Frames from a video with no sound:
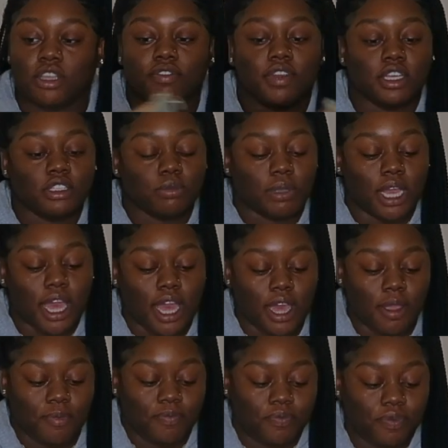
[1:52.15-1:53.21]
thing first, we
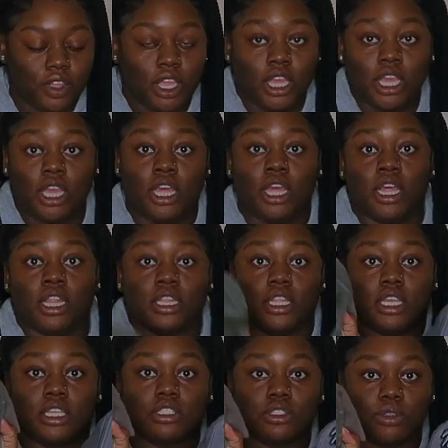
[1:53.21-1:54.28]
got
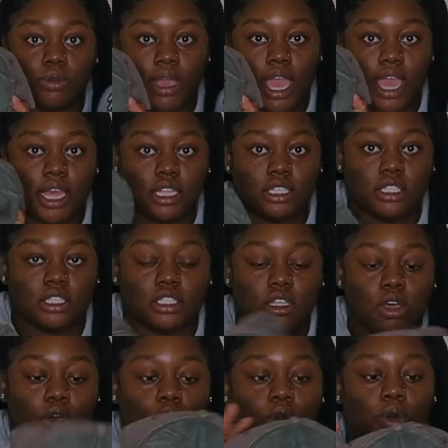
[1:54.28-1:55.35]
these two hats.
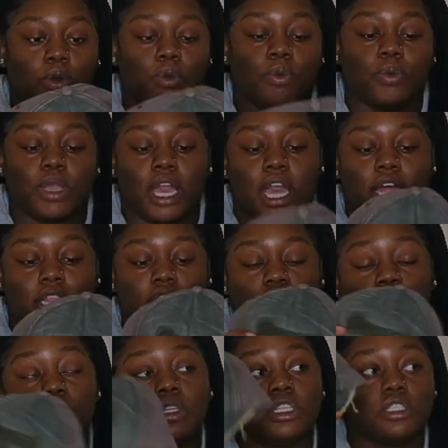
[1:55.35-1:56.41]
So we got
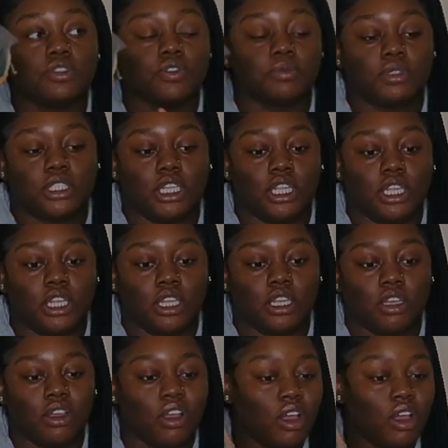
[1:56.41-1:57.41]
this one, this is from Sheen.